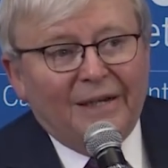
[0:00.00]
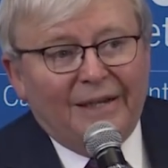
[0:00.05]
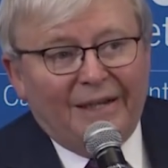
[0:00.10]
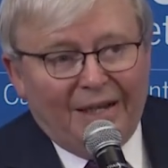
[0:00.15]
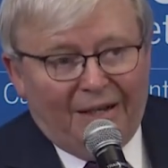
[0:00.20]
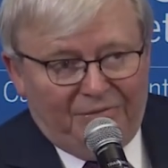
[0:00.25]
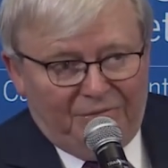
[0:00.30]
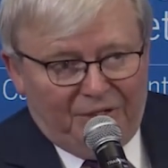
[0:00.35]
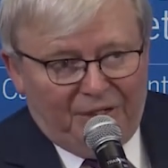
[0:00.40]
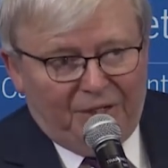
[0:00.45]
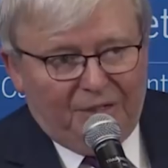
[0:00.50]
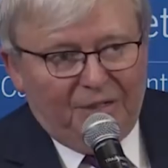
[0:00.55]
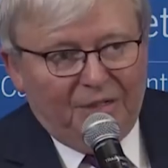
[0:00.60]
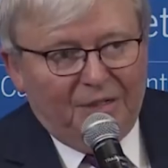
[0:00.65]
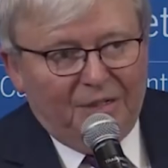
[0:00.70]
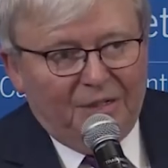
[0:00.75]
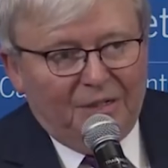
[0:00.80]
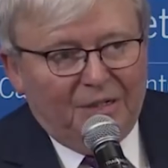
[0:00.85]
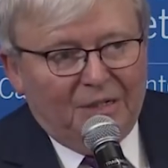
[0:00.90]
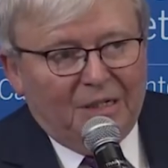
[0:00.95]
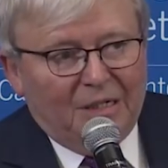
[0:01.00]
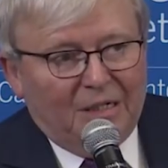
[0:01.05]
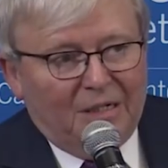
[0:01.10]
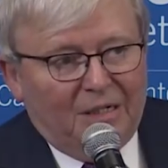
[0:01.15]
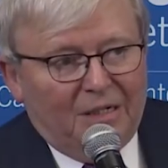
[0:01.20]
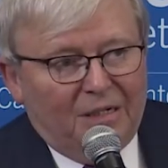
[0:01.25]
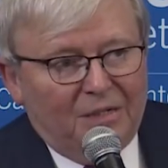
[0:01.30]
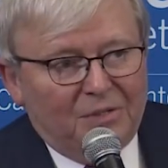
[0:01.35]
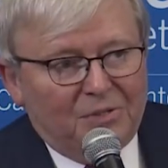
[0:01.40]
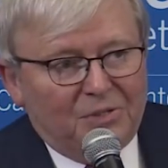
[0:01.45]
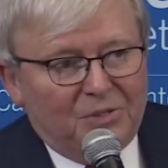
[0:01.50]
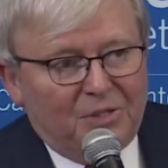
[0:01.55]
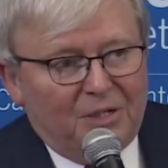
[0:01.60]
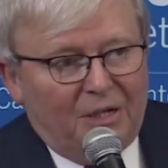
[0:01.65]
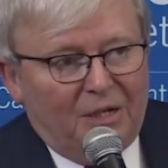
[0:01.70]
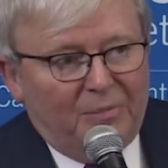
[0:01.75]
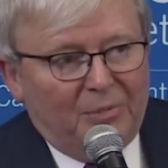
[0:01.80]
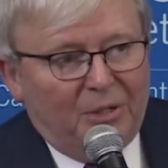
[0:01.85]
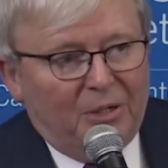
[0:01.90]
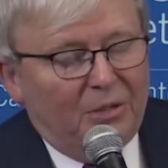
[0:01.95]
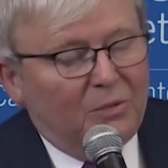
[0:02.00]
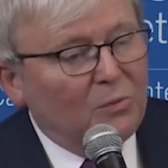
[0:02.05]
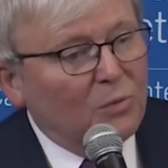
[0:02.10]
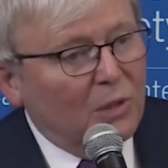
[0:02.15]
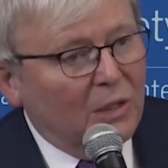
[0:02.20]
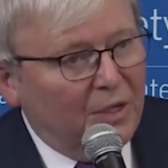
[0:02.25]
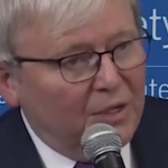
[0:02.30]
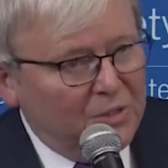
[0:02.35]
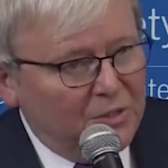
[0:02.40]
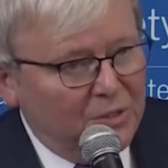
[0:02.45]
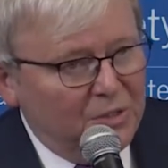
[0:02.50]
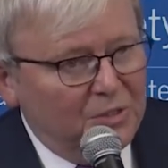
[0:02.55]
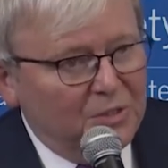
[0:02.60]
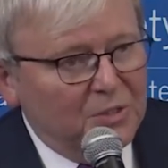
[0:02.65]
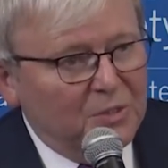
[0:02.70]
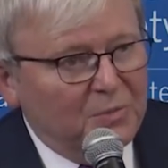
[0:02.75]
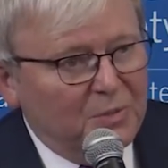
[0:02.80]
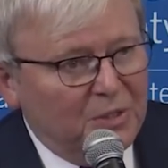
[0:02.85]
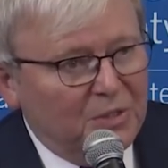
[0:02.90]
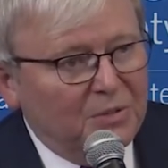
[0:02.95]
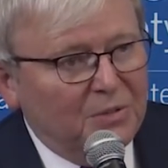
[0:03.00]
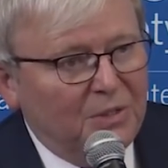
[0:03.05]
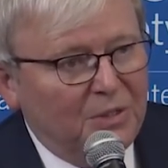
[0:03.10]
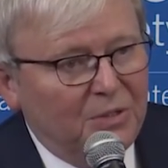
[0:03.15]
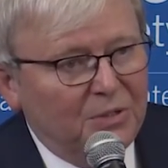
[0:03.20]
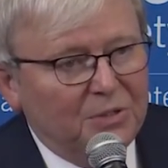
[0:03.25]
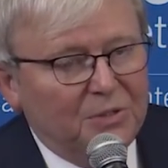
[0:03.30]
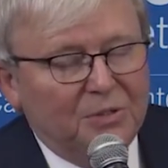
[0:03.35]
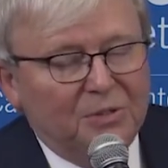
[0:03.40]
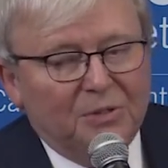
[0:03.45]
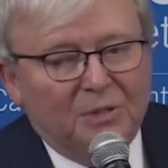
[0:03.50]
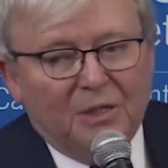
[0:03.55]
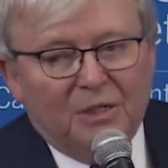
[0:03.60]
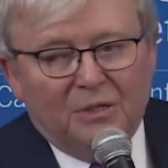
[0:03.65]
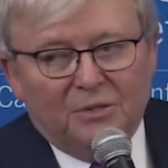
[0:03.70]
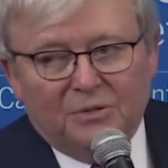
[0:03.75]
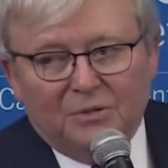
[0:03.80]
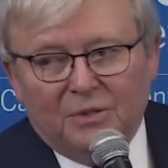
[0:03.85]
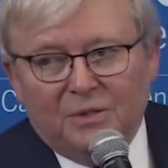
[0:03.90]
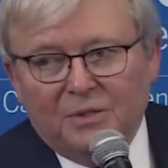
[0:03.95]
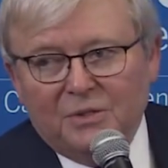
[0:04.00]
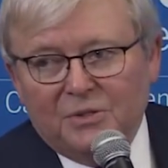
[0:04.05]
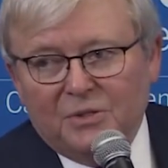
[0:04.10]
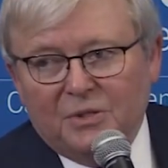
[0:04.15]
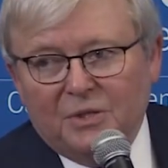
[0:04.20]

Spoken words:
governing cyber relations between the two countries,